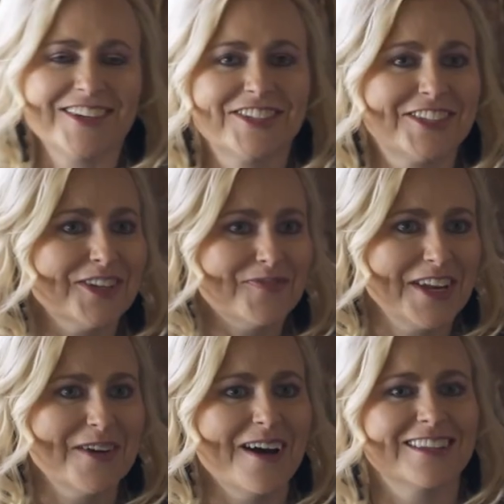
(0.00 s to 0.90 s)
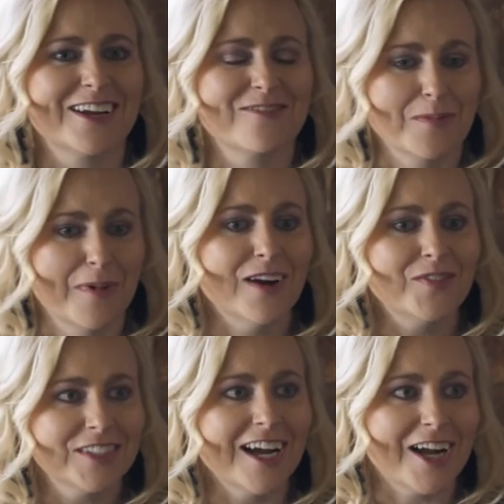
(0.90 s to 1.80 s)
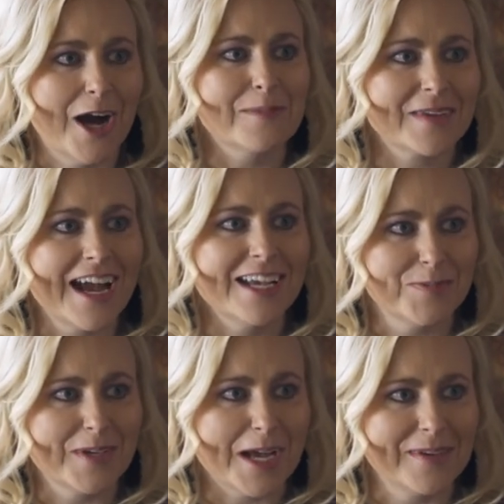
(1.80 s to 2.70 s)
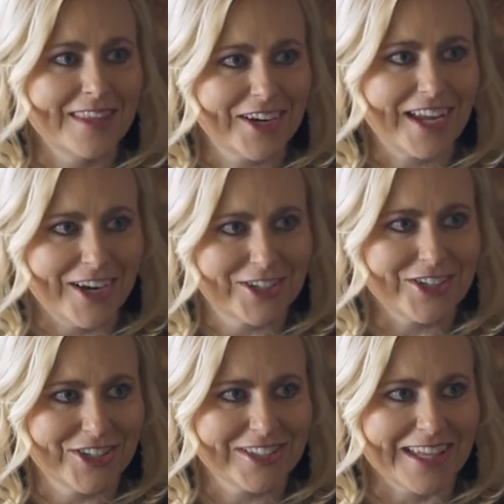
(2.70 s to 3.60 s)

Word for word: There's still a video out there of the Marvel.com guys becoming their characters yeah.